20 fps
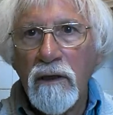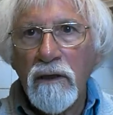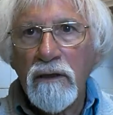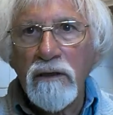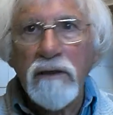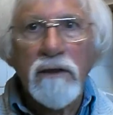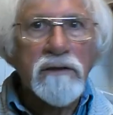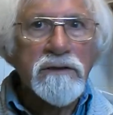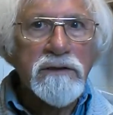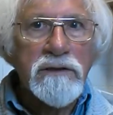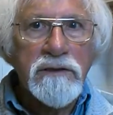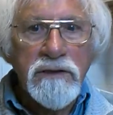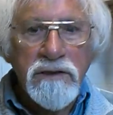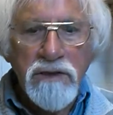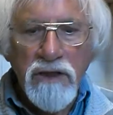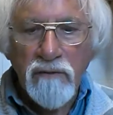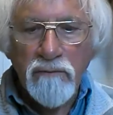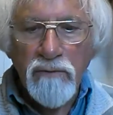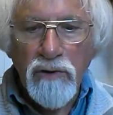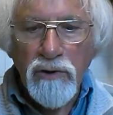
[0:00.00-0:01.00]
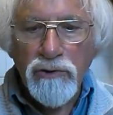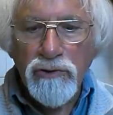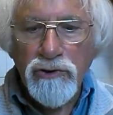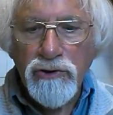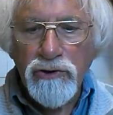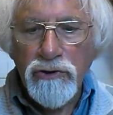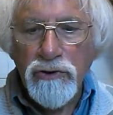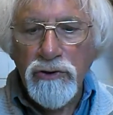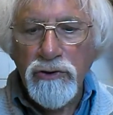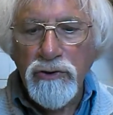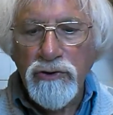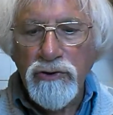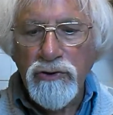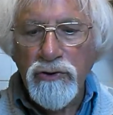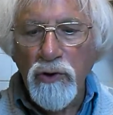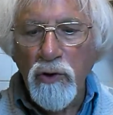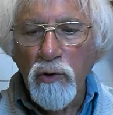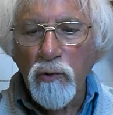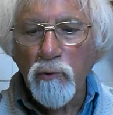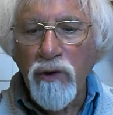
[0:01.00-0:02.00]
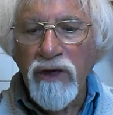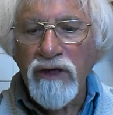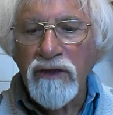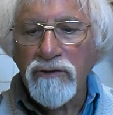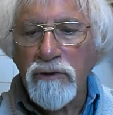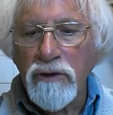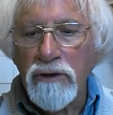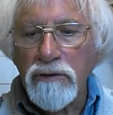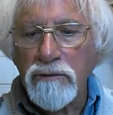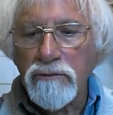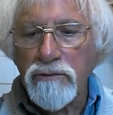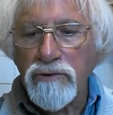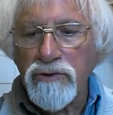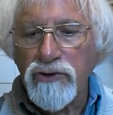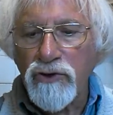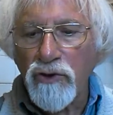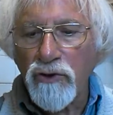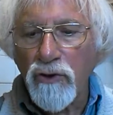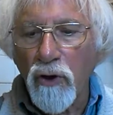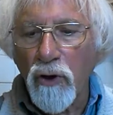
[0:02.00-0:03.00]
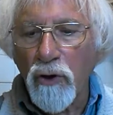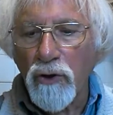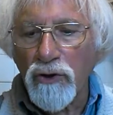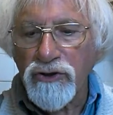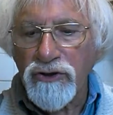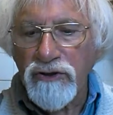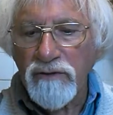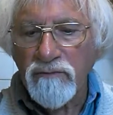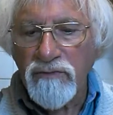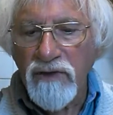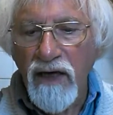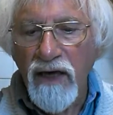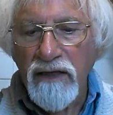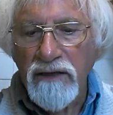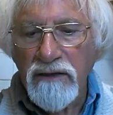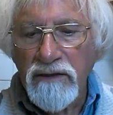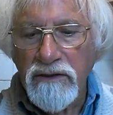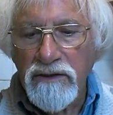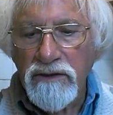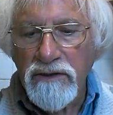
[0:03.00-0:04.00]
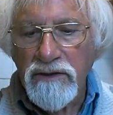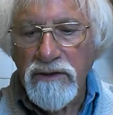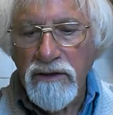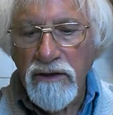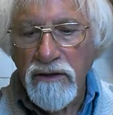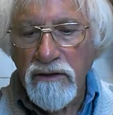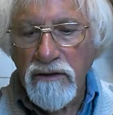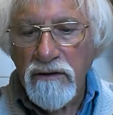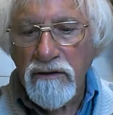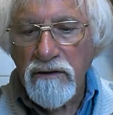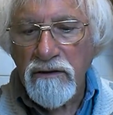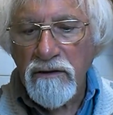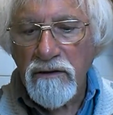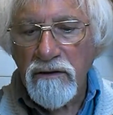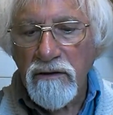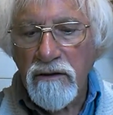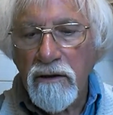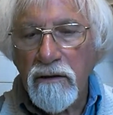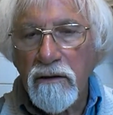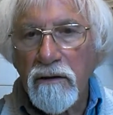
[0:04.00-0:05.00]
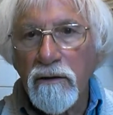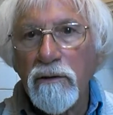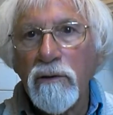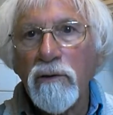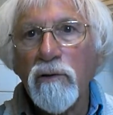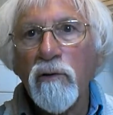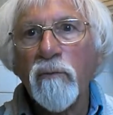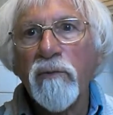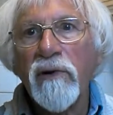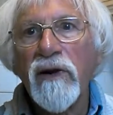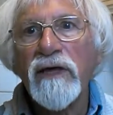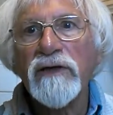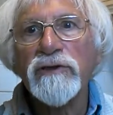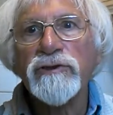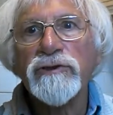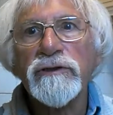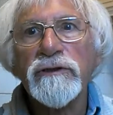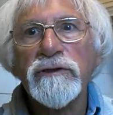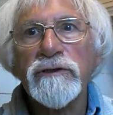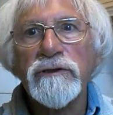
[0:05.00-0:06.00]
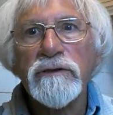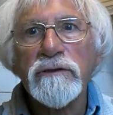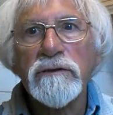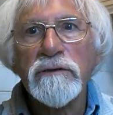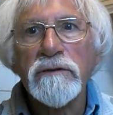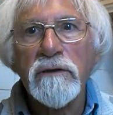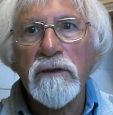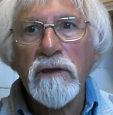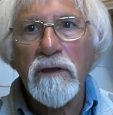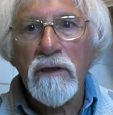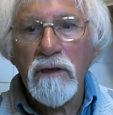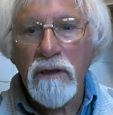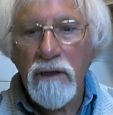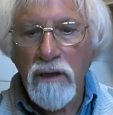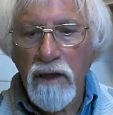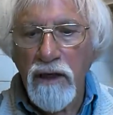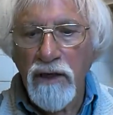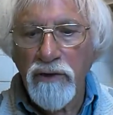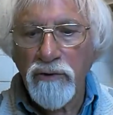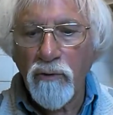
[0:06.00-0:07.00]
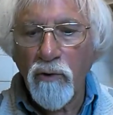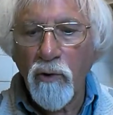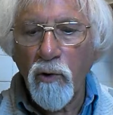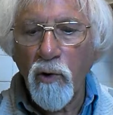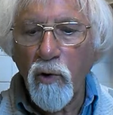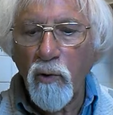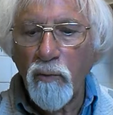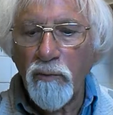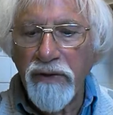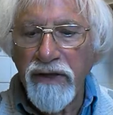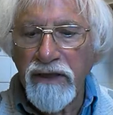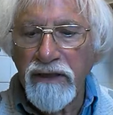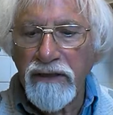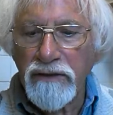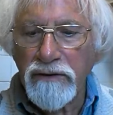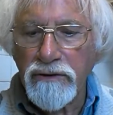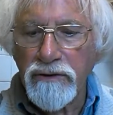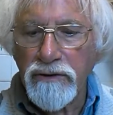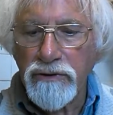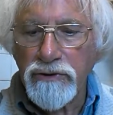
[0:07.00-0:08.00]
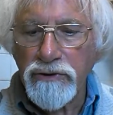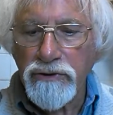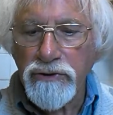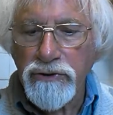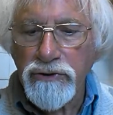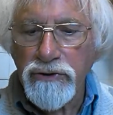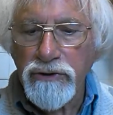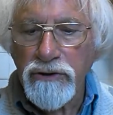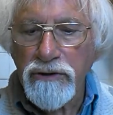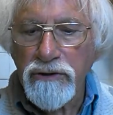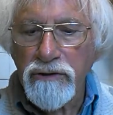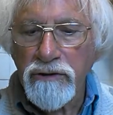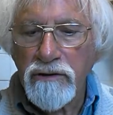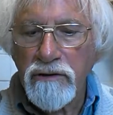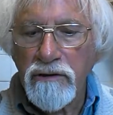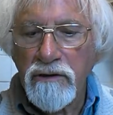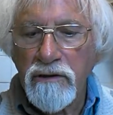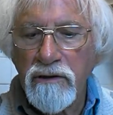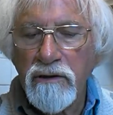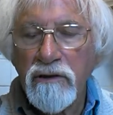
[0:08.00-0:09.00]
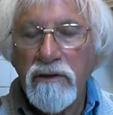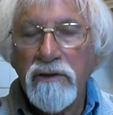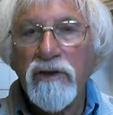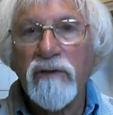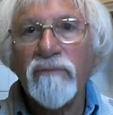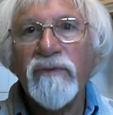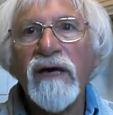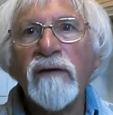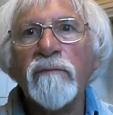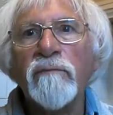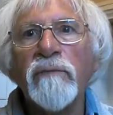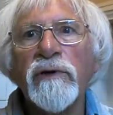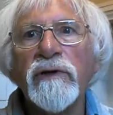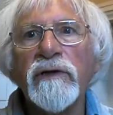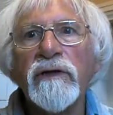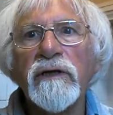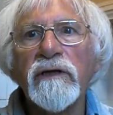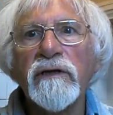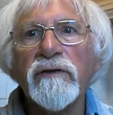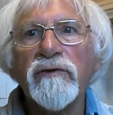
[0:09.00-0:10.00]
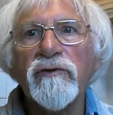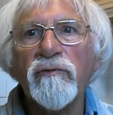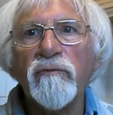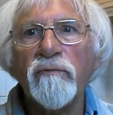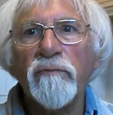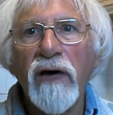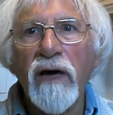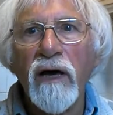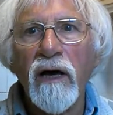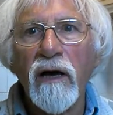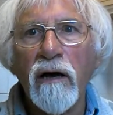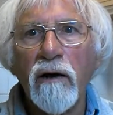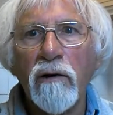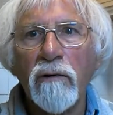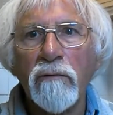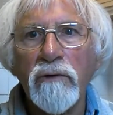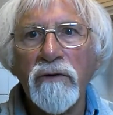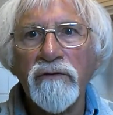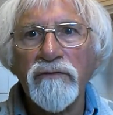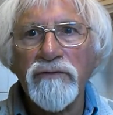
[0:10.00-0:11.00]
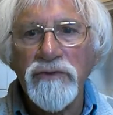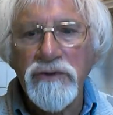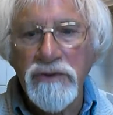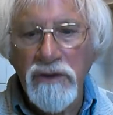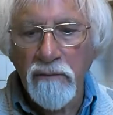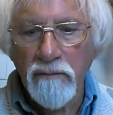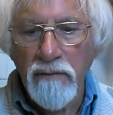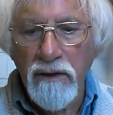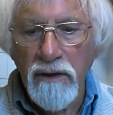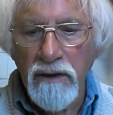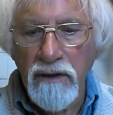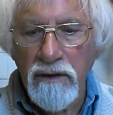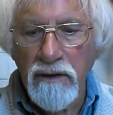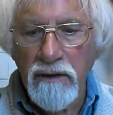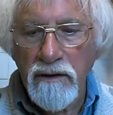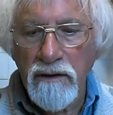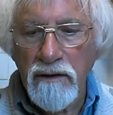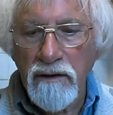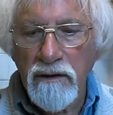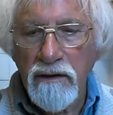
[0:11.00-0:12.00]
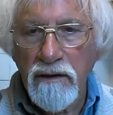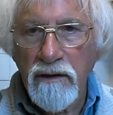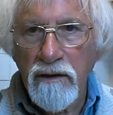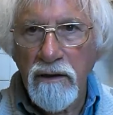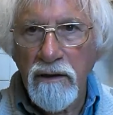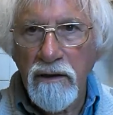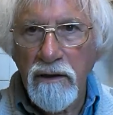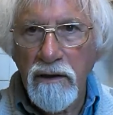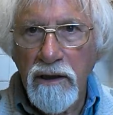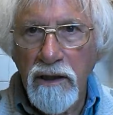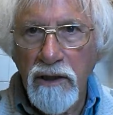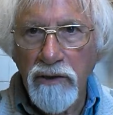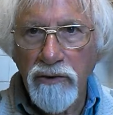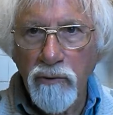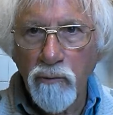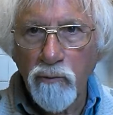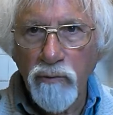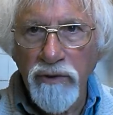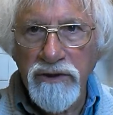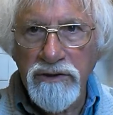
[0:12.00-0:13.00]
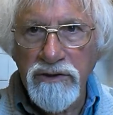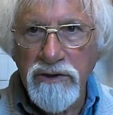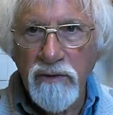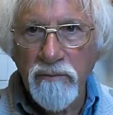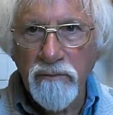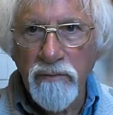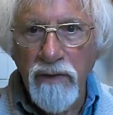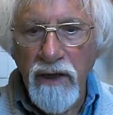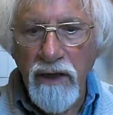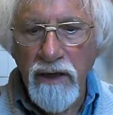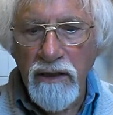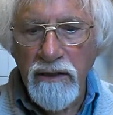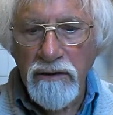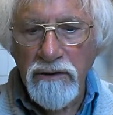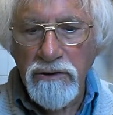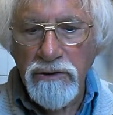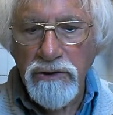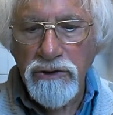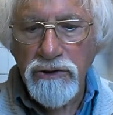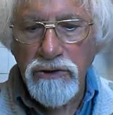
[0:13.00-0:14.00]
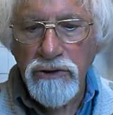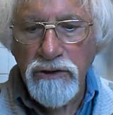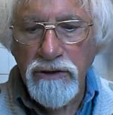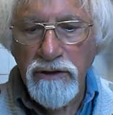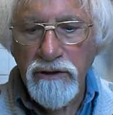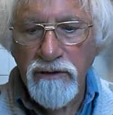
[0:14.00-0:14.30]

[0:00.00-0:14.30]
Gusty emotions on wet roads on autumn nights, all pleasures and all pains, remembering the bough of summer and the winter branch.